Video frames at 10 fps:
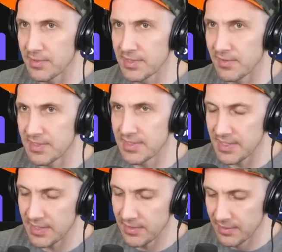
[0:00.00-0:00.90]
though. So let's
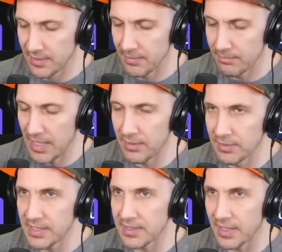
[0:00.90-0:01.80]
see.
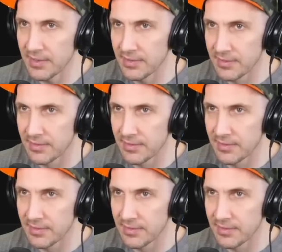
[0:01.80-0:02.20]
Metallica.